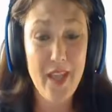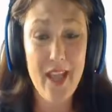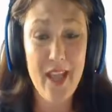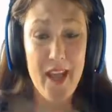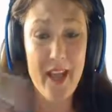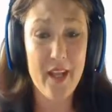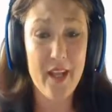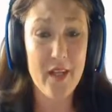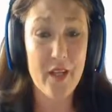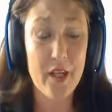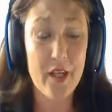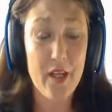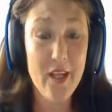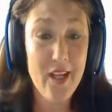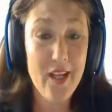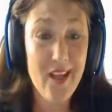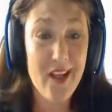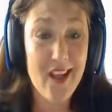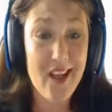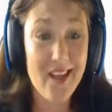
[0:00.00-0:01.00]
and
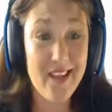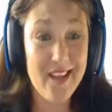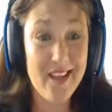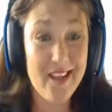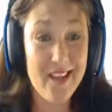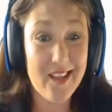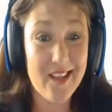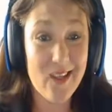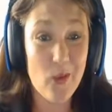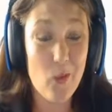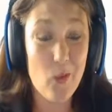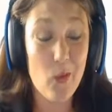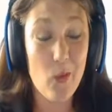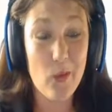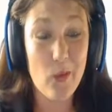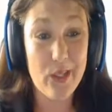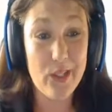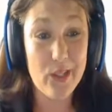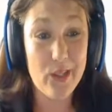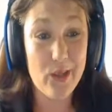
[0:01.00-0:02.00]
what
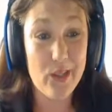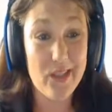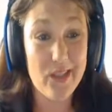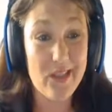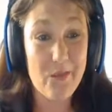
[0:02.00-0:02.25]
we do,